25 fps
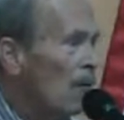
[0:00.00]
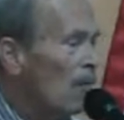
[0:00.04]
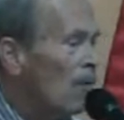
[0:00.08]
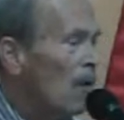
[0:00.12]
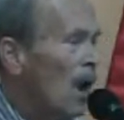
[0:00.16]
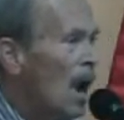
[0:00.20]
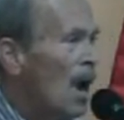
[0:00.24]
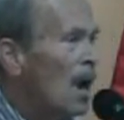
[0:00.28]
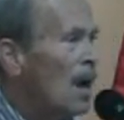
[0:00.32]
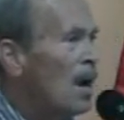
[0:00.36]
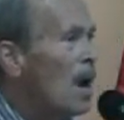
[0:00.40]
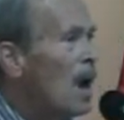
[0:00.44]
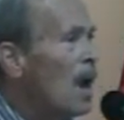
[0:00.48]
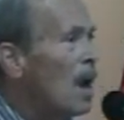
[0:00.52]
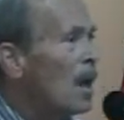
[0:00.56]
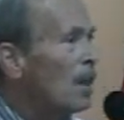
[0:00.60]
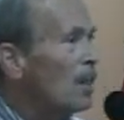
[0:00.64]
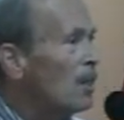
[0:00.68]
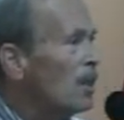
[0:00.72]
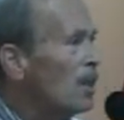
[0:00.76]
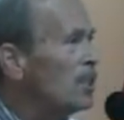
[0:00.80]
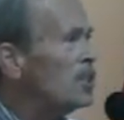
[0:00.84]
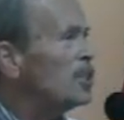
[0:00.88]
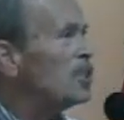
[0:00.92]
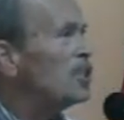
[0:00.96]
right?
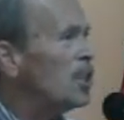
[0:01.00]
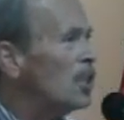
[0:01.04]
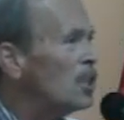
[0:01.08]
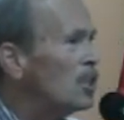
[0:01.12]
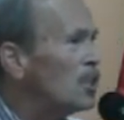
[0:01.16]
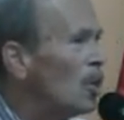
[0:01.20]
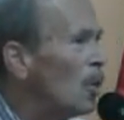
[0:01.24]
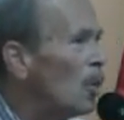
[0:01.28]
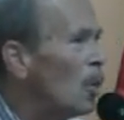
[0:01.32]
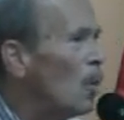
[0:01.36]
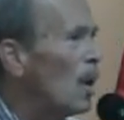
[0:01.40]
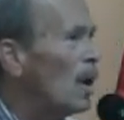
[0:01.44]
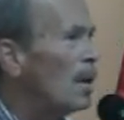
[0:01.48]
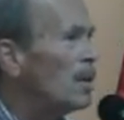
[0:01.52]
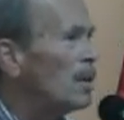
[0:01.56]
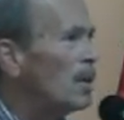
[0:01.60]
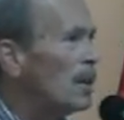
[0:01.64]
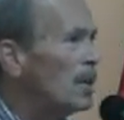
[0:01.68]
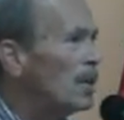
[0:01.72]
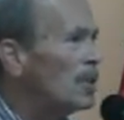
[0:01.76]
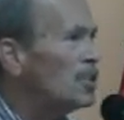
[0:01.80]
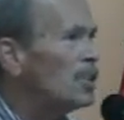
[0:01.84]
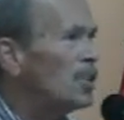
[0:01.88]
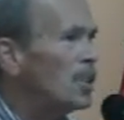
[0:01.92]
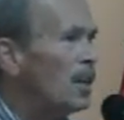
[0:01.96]
Listen to what
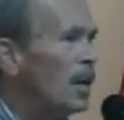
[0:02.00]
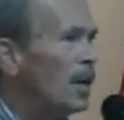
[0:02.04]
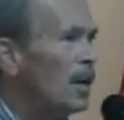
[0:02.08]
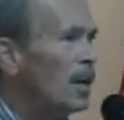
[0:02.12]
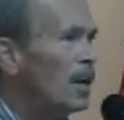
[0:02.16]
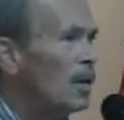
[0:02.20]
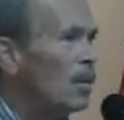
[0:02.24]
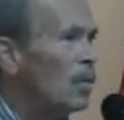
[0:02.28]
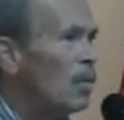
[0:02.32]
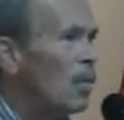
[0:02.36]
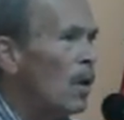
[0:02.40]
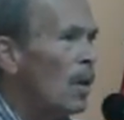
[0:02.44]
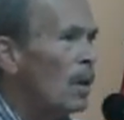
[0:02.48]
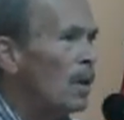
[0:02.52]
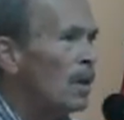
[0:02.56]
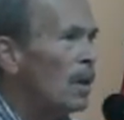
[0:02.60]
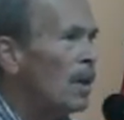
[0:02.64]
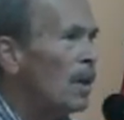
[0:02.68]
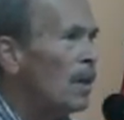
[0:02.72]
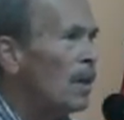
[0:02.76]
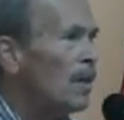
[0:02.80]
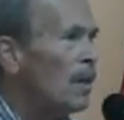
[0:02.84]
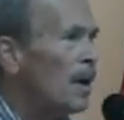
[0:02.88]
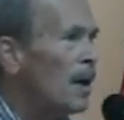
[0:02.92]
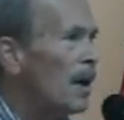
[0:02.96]
they're saying
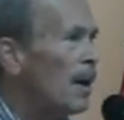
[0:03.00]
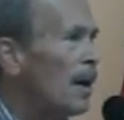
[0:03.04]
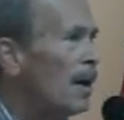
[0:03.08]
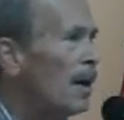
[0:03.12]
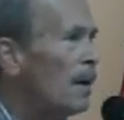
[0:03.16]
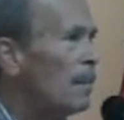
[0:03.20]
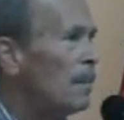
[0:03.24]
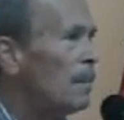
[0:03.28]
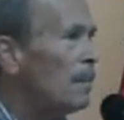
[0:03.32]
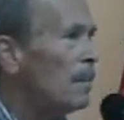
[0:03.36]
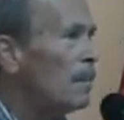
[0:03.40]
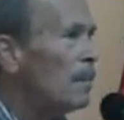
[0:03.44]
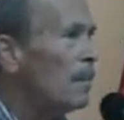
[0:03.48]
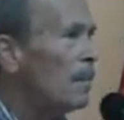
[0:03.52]
while they're there.